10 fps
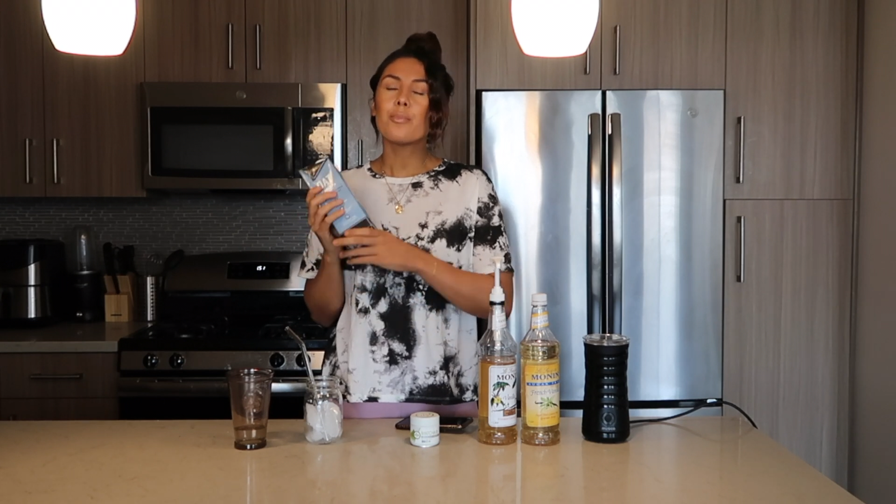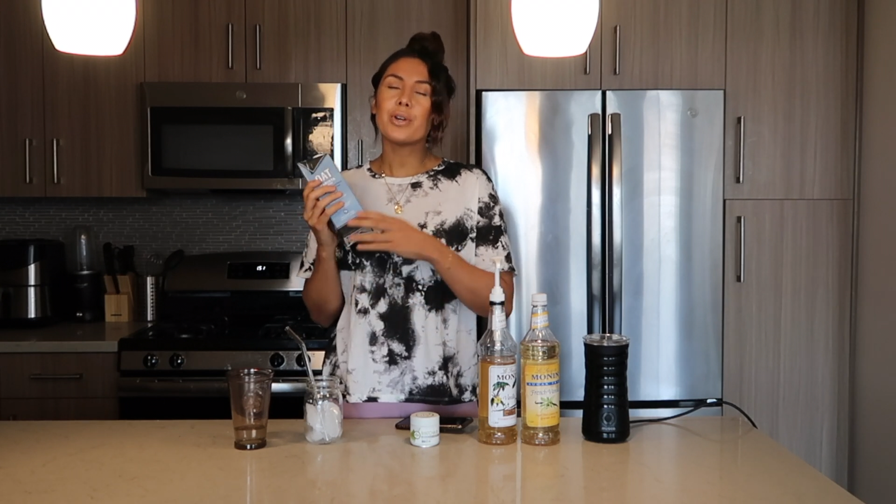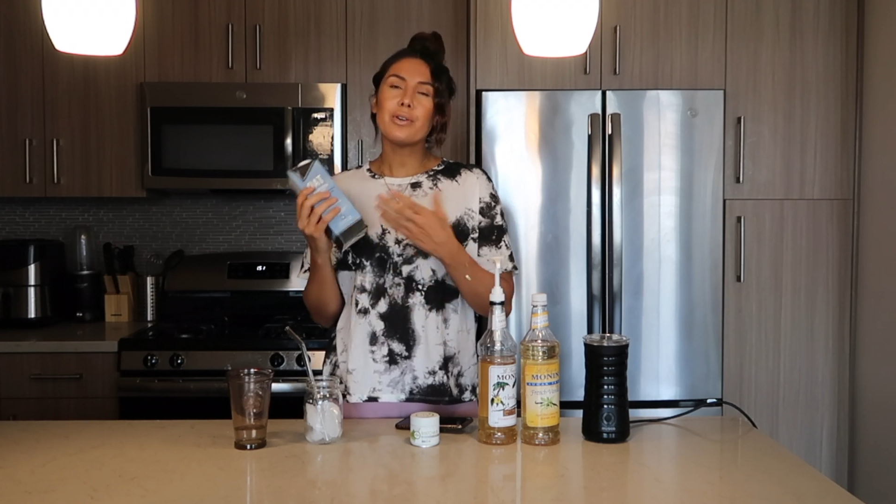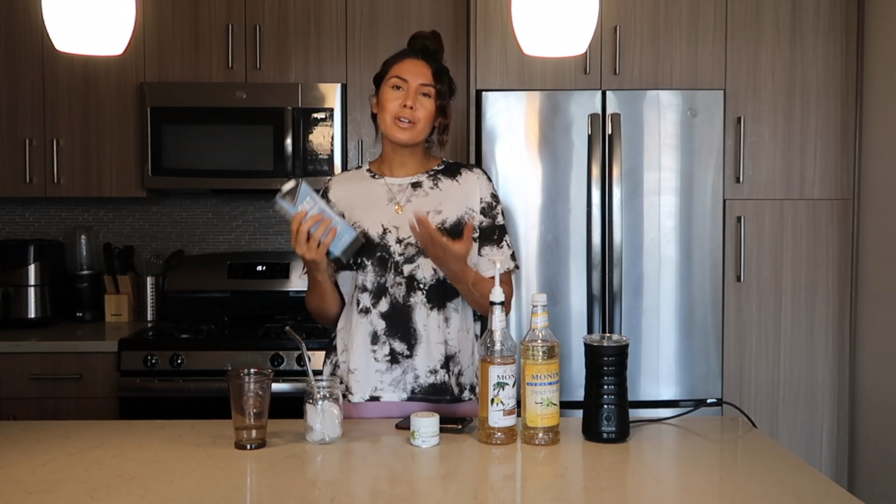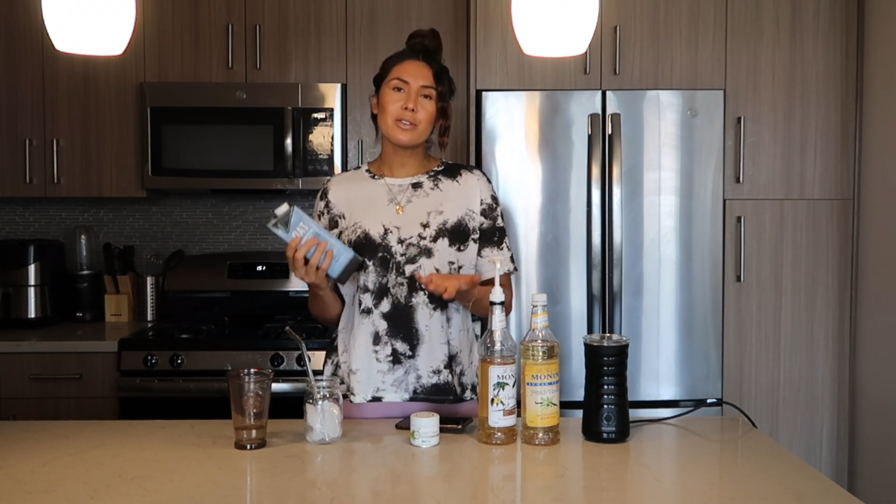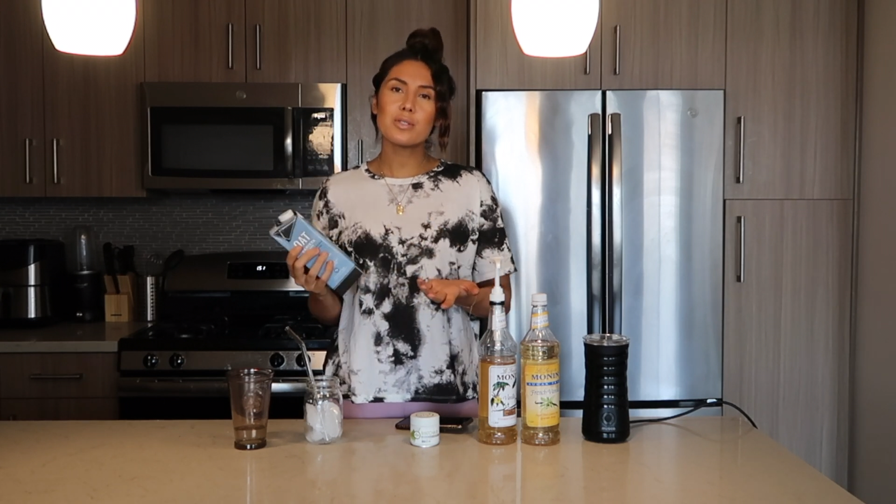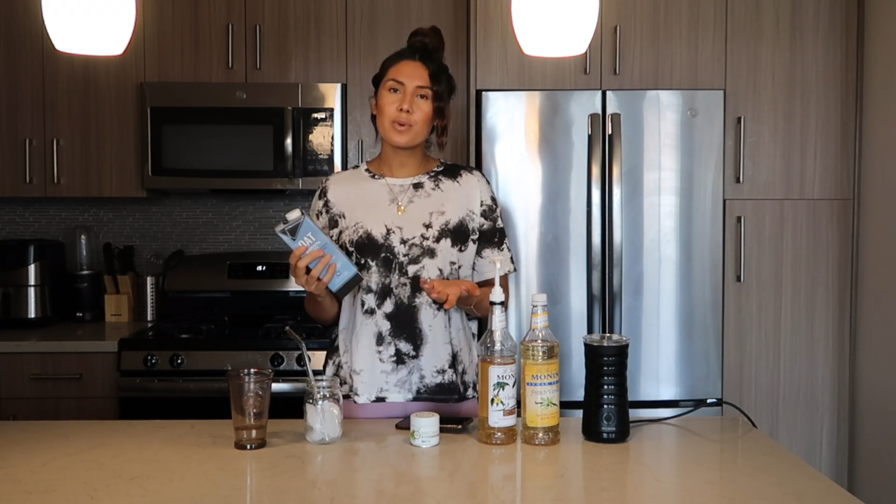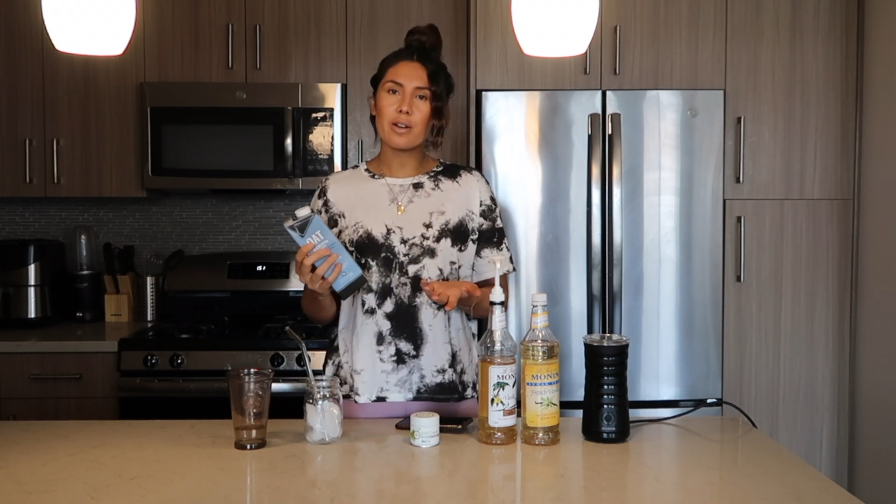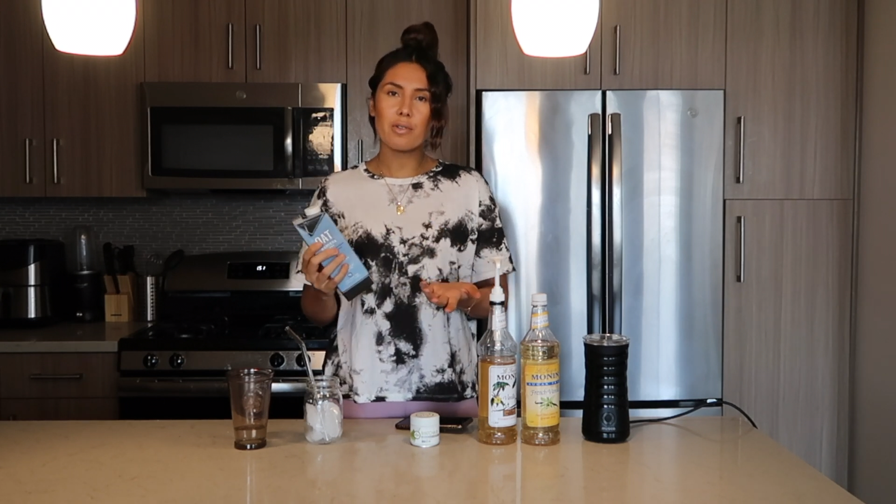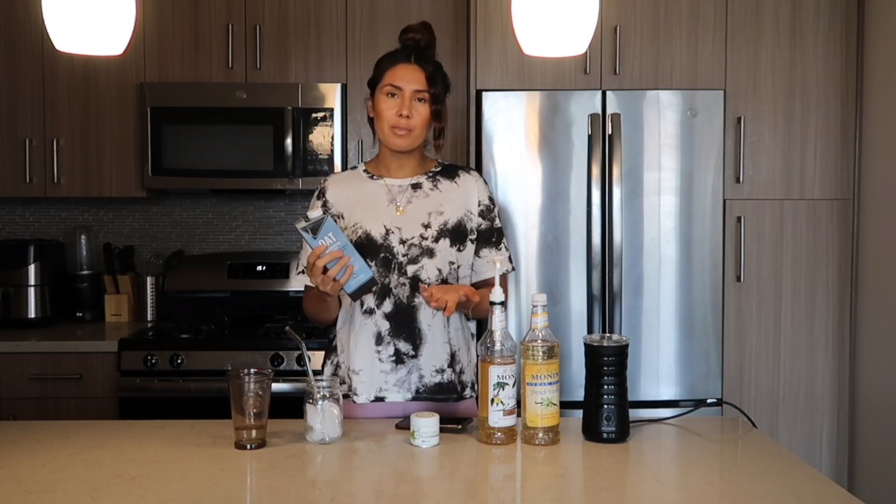But you could use
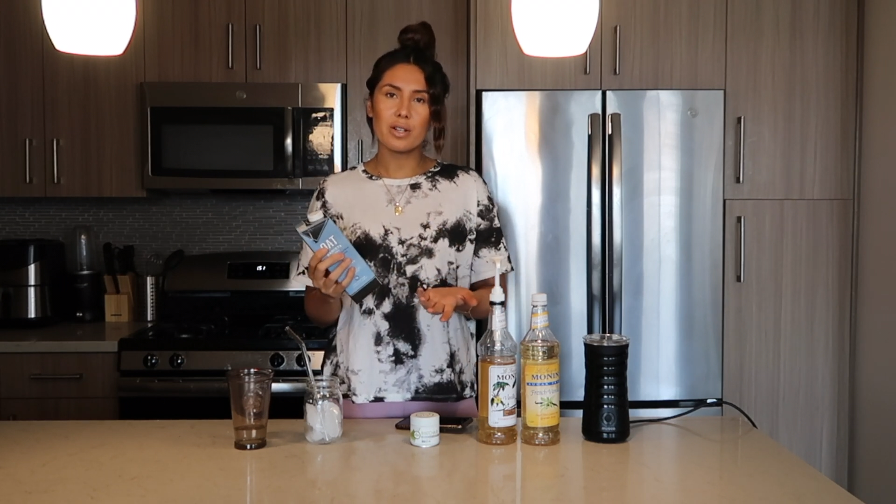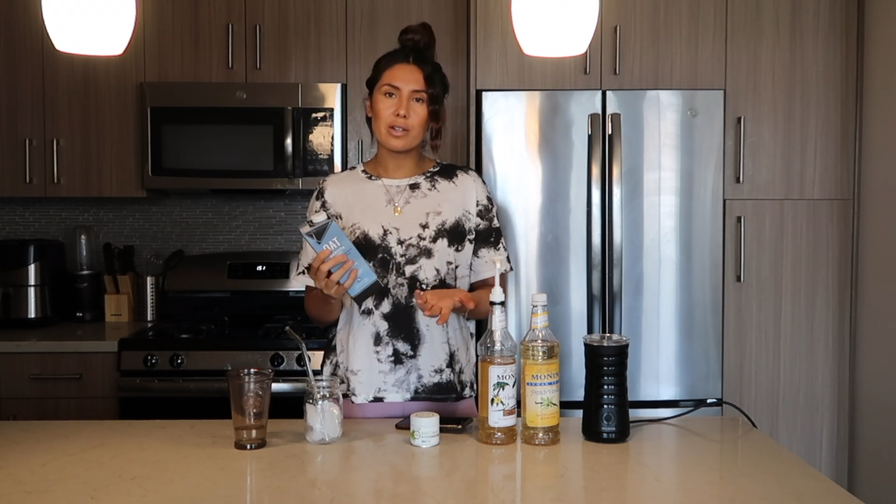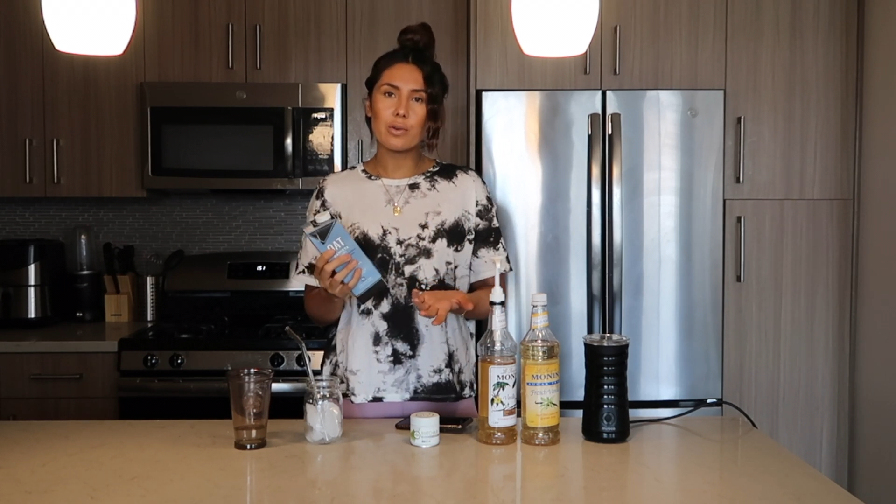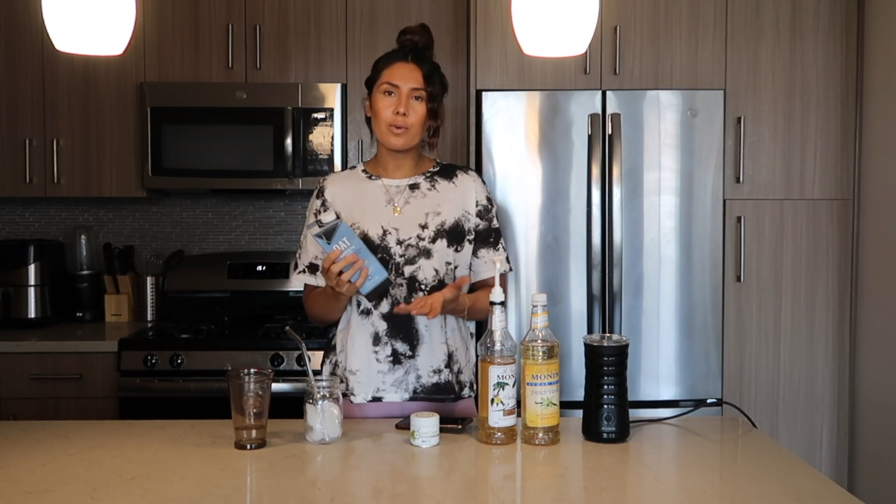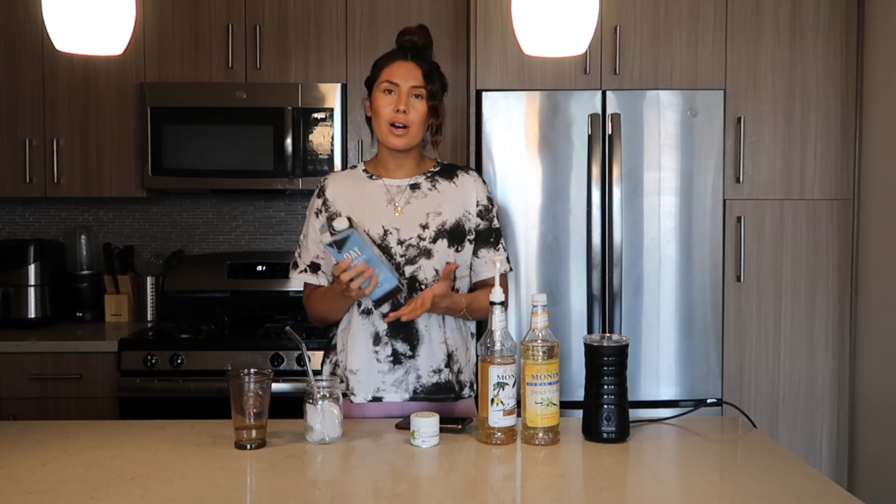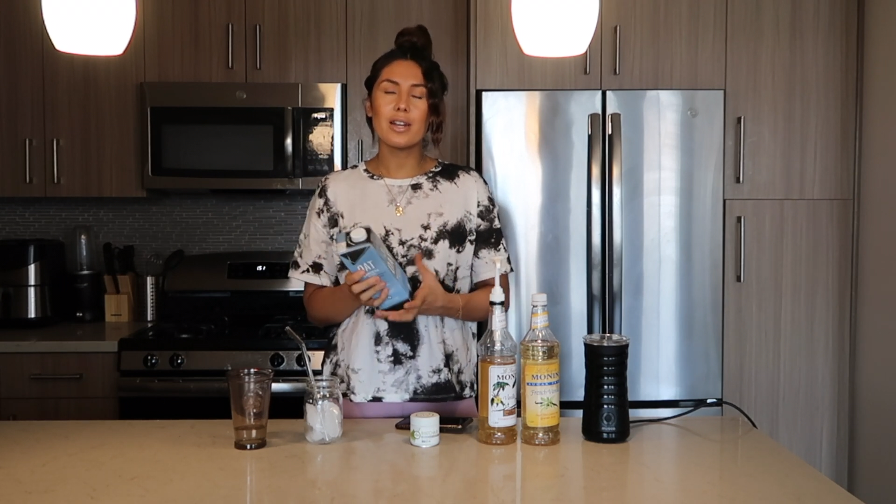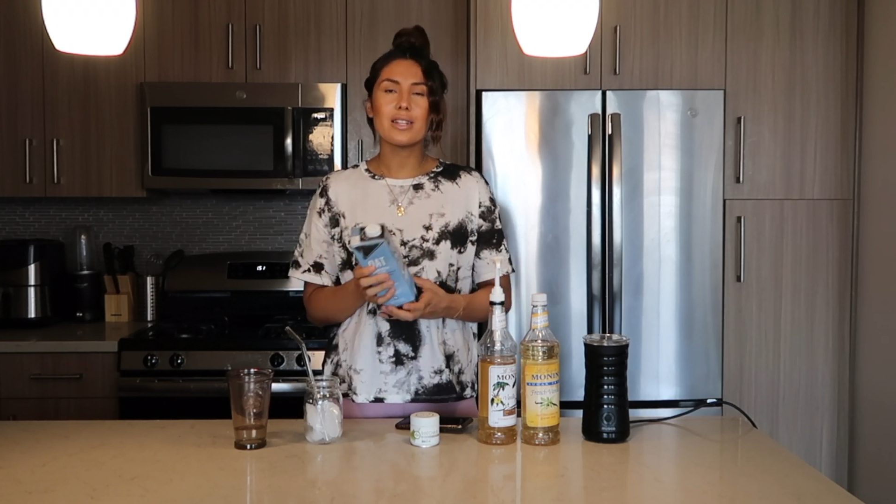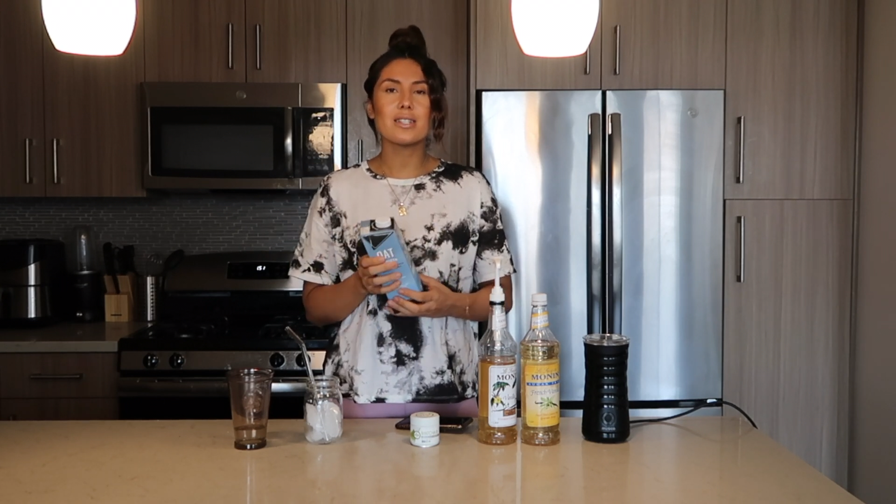whatever milk you want.